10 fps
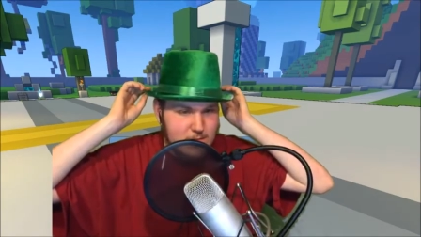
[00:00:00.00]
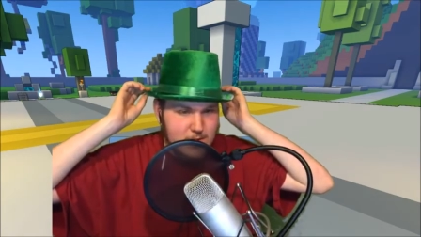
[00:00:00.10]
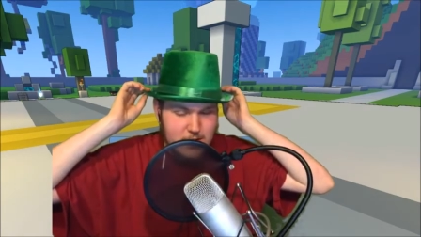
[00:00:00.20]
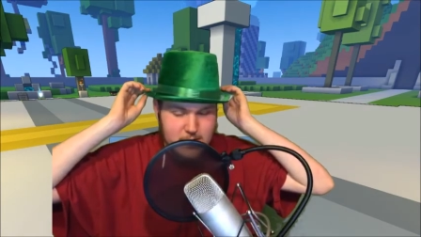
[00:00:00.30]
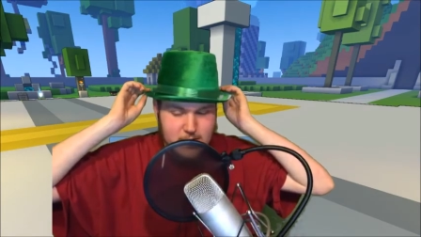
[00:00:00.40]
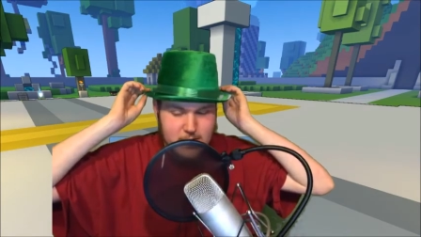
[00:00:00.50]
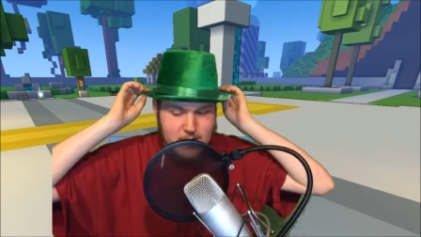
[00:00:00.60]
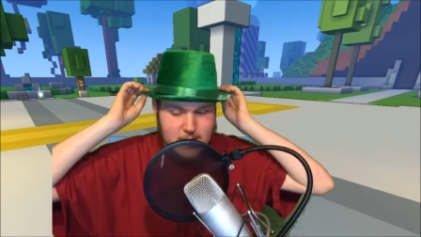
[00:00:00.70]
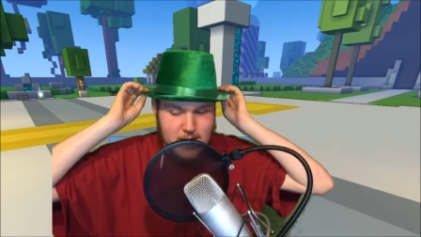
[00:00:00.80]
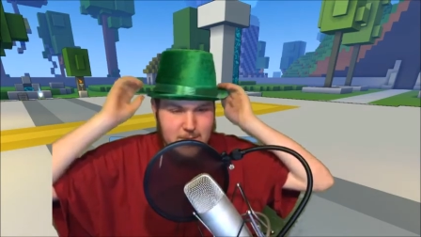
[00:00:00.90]
But
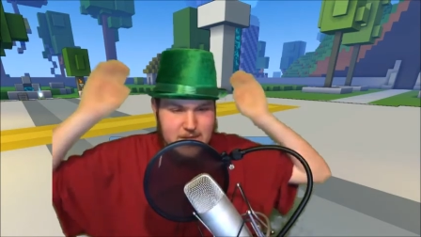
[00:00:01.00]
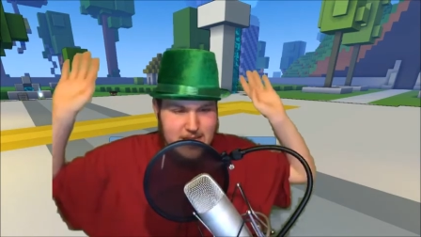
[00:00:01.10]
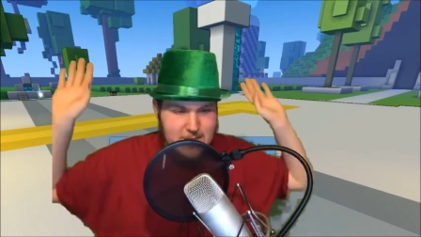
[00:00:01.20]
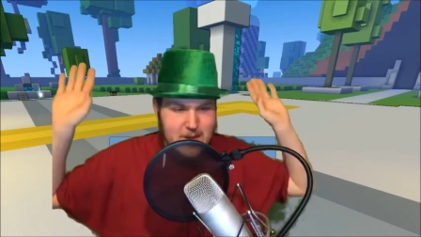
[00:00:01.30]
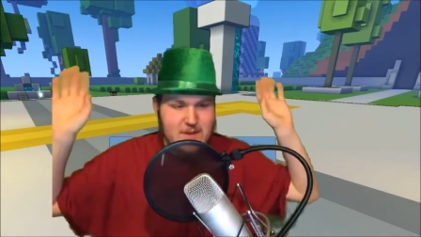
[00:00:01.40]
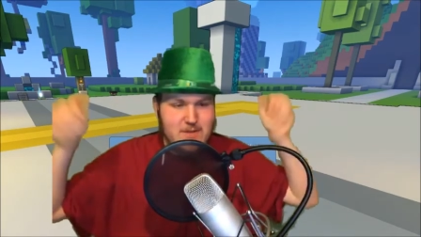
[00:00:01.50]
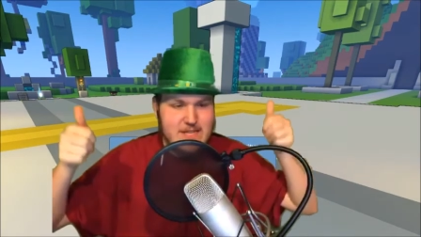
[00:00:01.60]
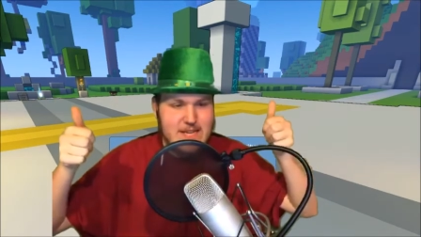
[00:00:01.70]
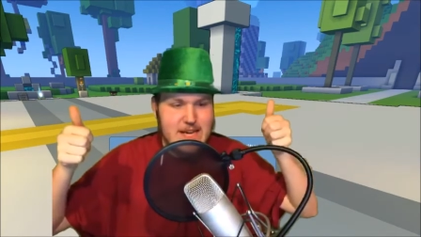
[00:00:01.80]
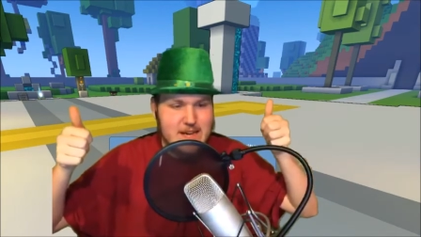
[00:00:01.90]
happy St. Patrick's
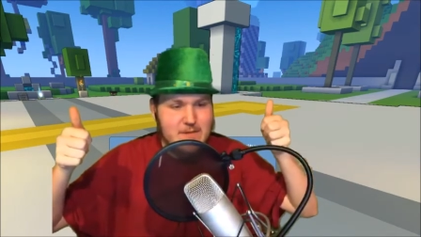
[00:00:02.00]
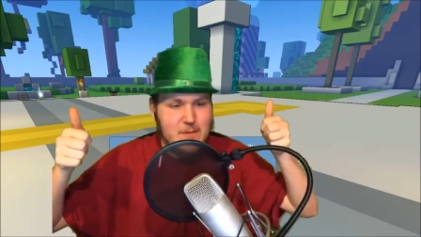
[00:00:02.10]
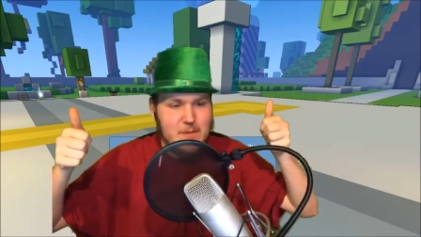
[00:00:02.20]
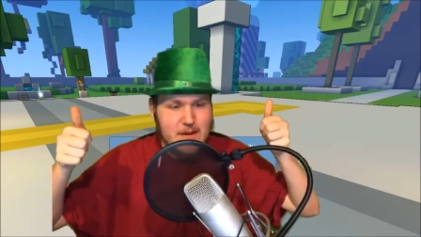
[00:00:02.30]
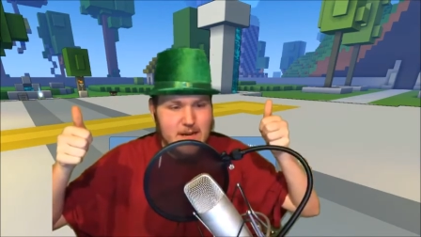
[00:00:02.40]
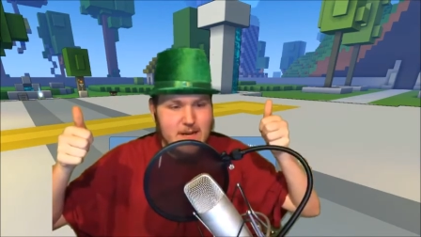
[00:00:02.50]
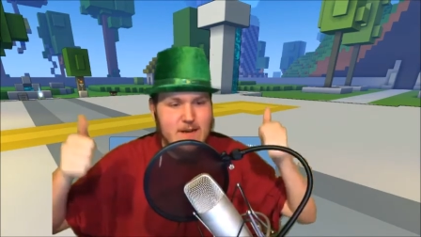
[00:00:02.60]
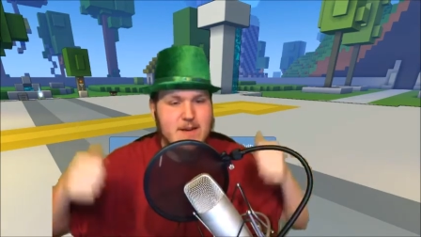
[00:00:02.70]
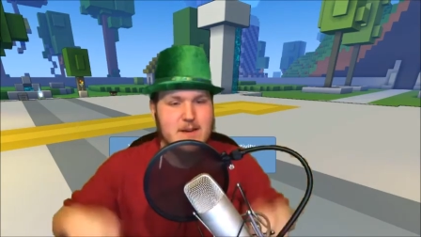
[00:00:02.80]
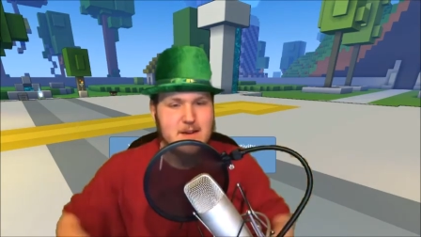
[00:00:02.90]
Day, everybody!
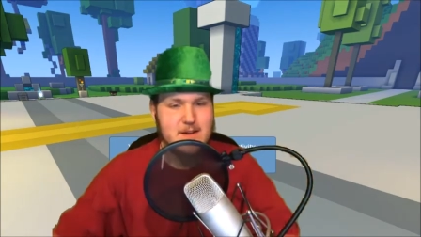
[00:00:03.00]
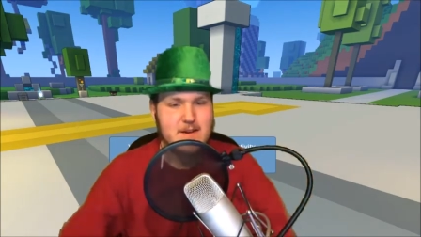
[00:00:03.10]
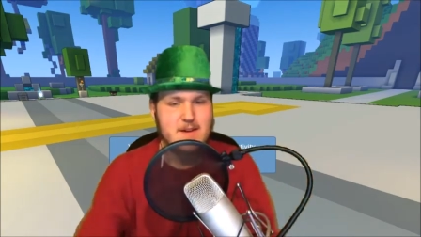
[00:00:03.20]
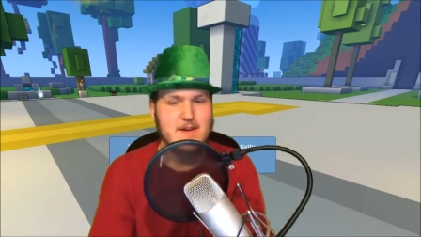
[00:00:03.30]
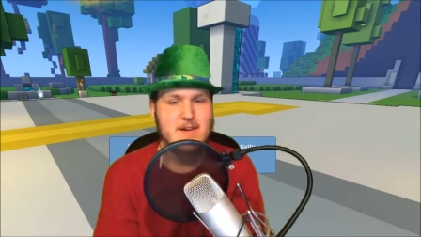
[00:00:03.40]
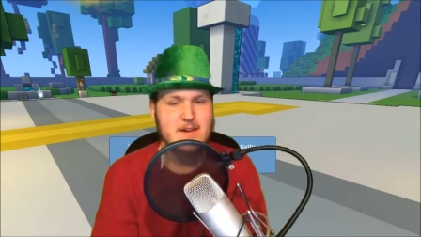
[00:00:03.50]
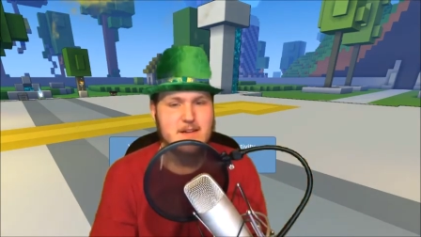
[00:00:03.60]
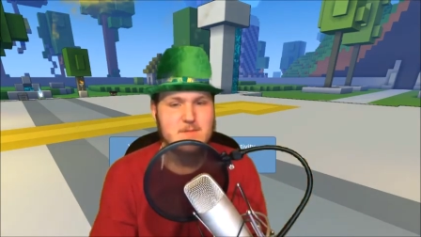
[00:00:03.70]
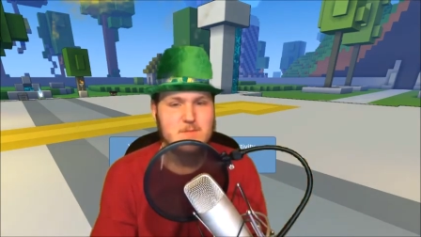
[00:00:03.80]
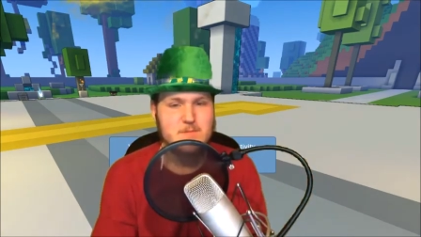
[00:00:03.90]
I
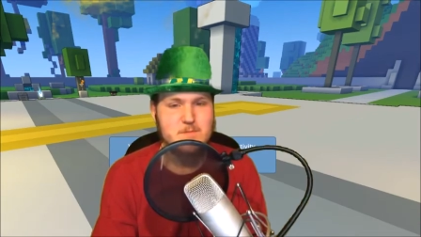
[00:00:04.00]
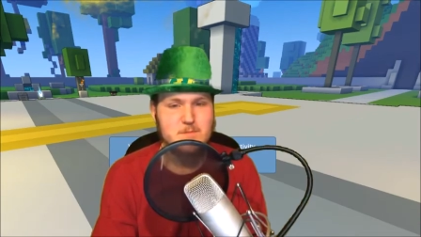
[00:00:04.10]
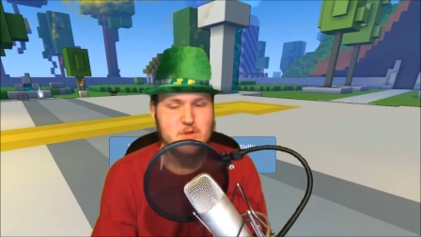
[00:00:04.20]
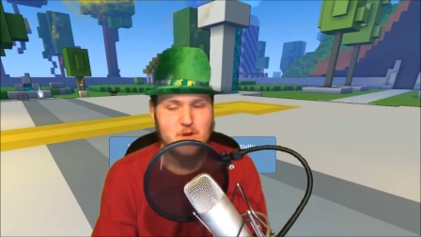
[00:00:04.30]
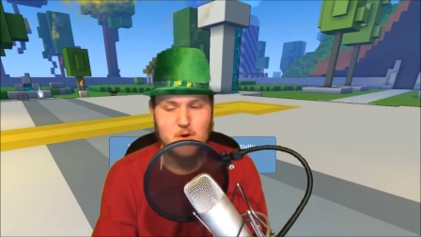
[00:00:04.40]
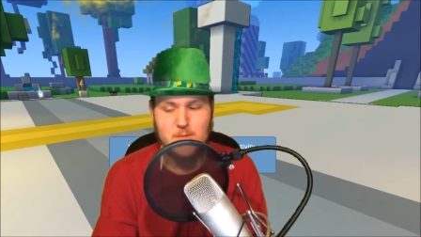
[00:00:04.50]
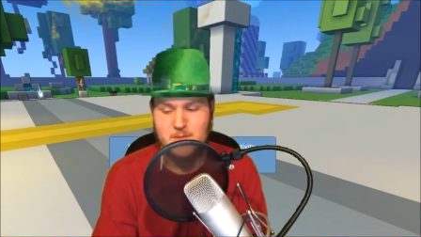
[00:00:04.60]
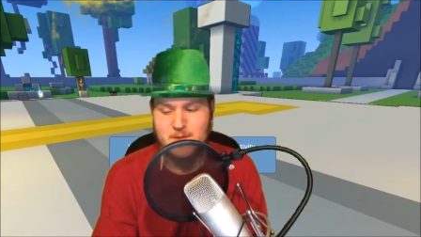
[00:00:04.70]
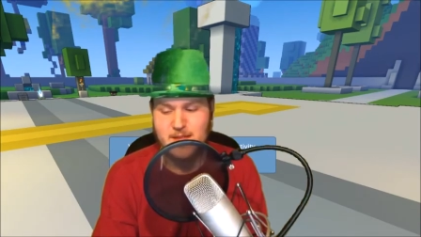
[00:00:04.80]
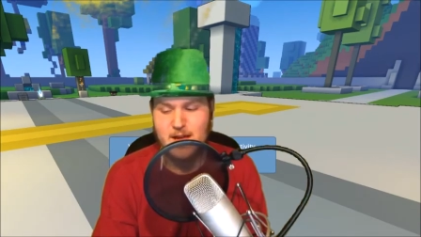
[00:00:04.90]
should have opened
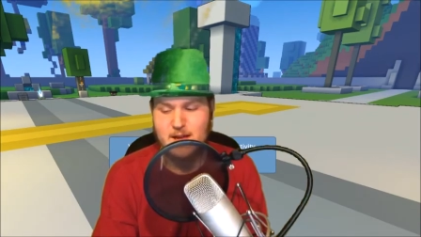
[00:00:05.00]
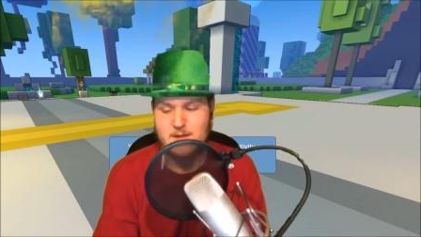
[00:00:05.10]
with that.